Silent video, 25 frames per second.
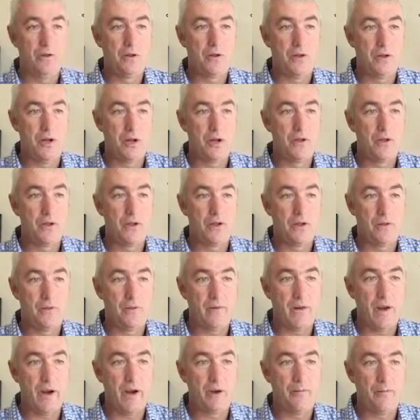Toyota's
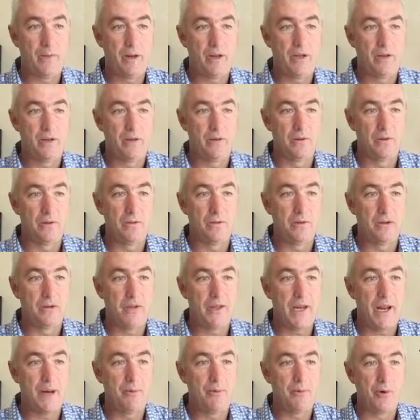environmental
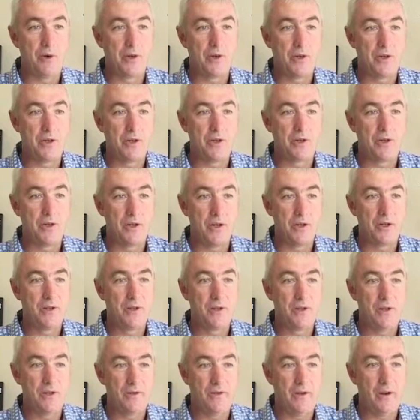standpoint, and
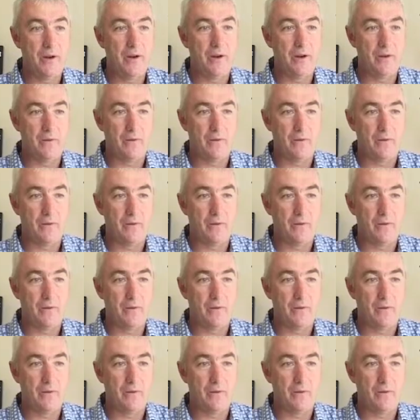Toyota is a very